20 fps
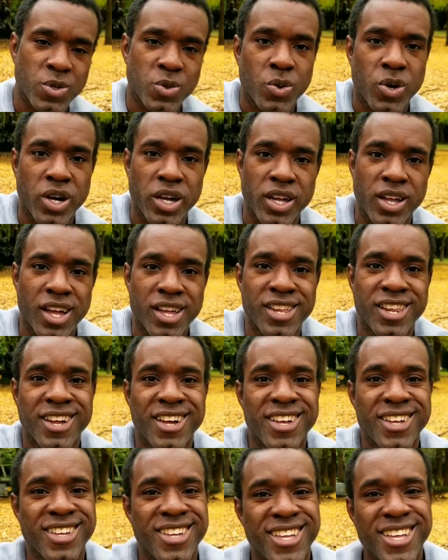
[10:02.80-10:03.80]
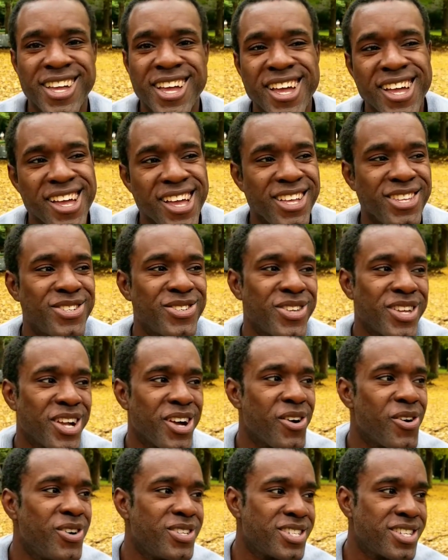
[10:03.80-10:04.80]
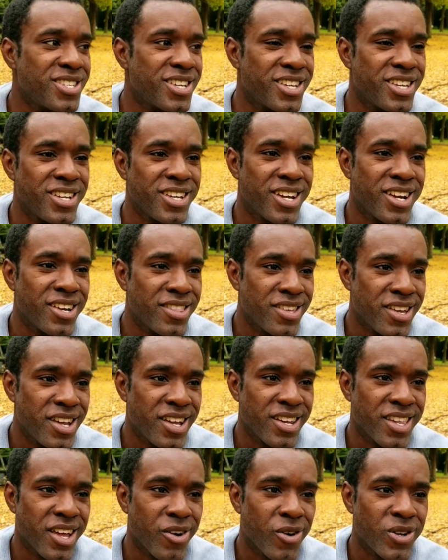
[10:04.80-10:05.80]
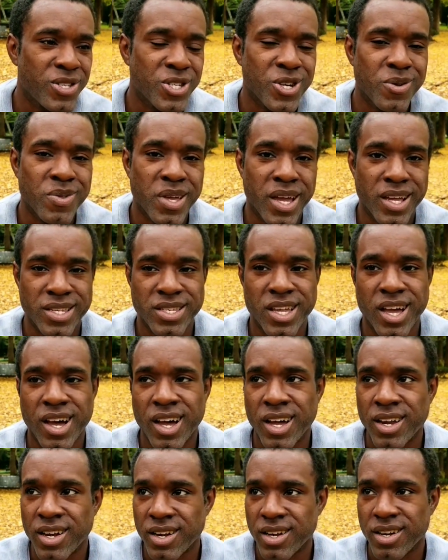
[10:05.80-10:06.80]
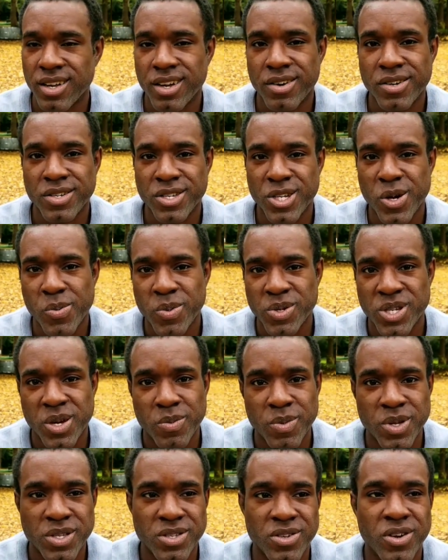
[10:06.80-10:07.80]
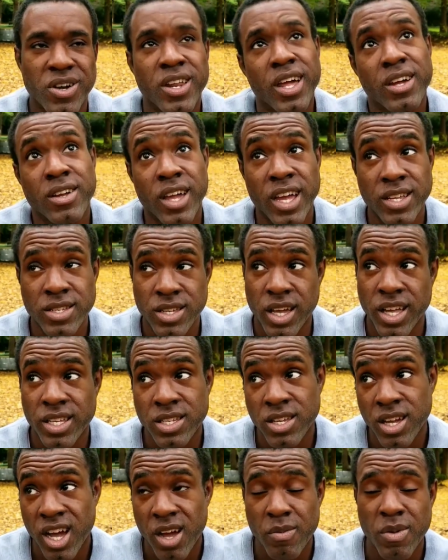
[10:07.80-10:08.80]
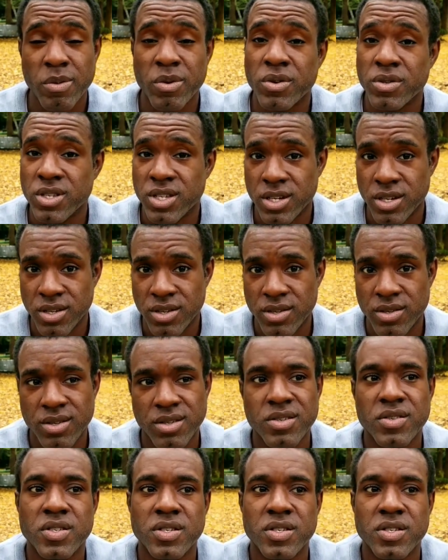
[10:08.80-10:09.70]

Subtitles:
is white? And so like I always get a kick out of that, and I always tell them to ask God. I always tell them in Japanese, ask God, maybe he'll tell you.